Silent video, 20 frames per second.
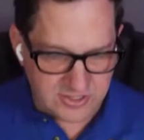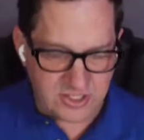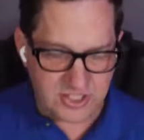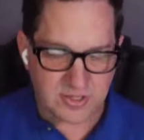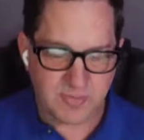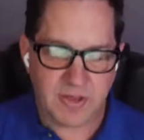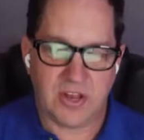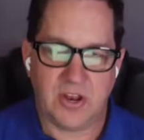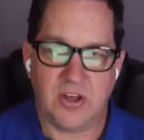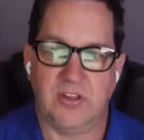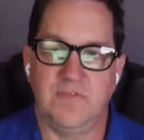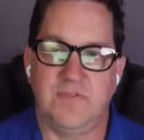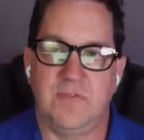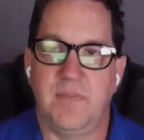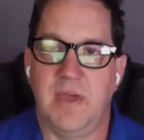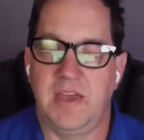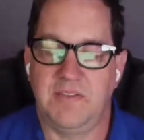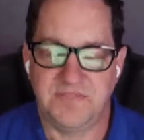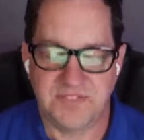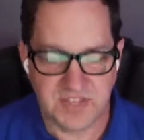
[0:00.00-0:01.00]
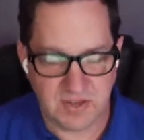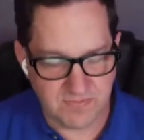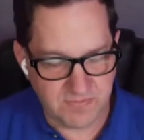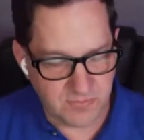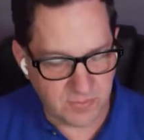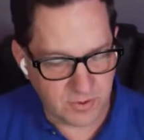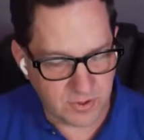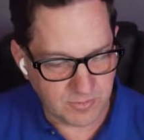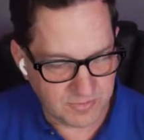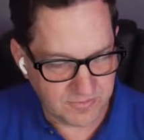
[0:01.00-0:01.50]
Just about all of them have some
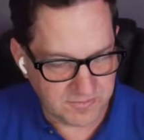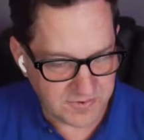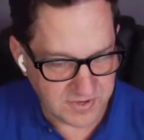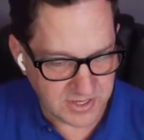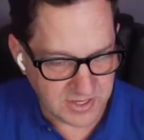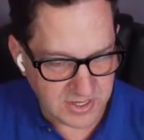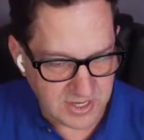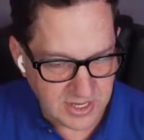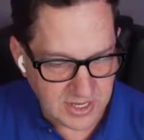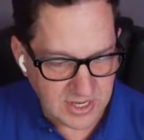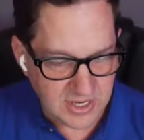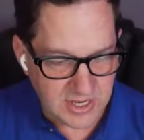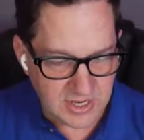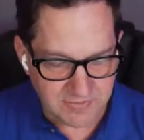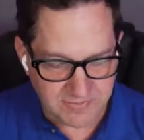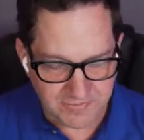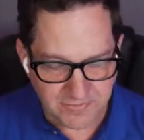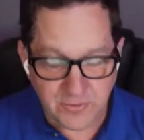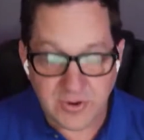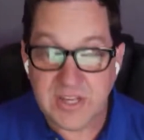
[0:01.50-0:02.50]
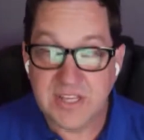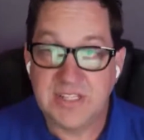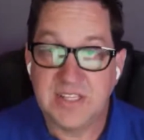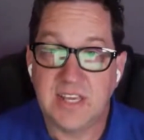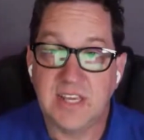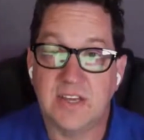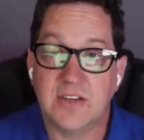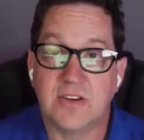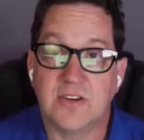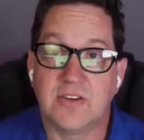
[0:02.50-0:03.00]
form of a free
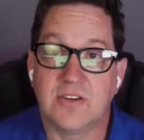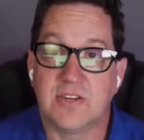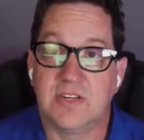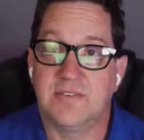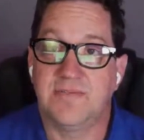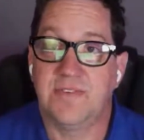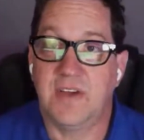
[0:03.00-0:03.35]
tier.